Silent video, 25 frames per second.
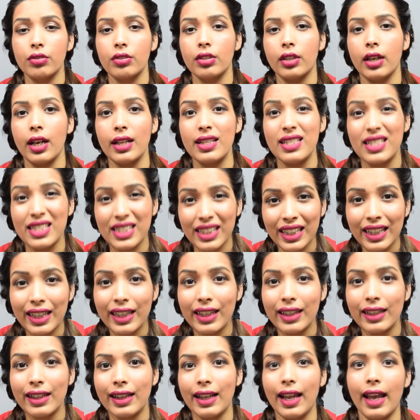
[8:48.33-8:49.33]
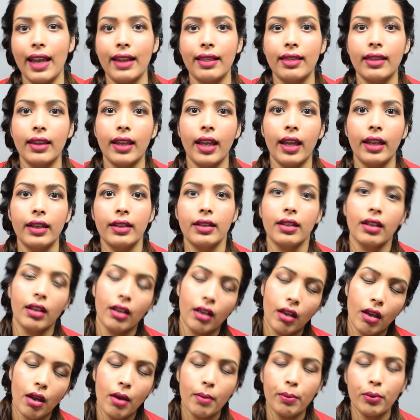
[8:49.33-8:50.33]
conceal and then
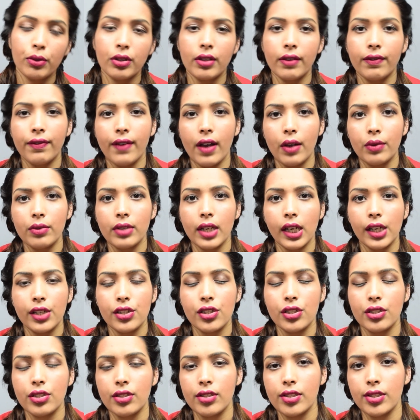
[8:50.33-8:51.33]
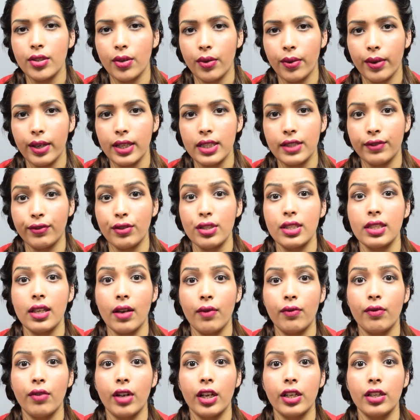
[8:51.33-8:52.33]
put the foundation, so it's for
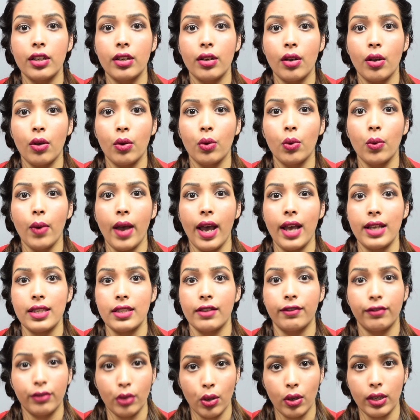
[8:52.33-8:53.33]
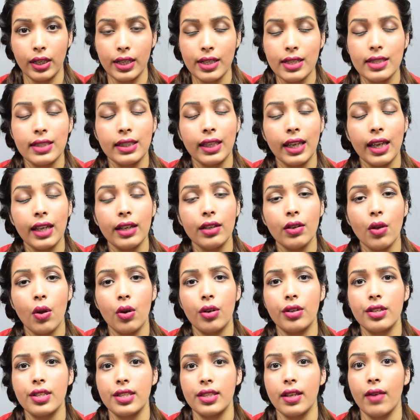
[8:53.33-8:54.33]
someone who has a flawless skin
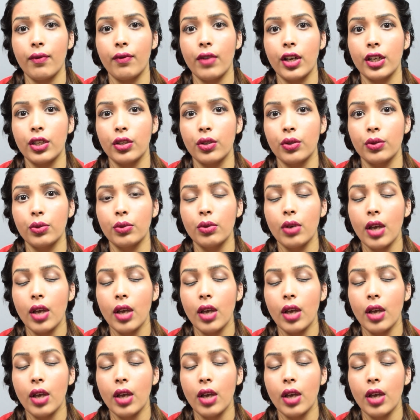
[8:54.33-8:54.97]
or someone who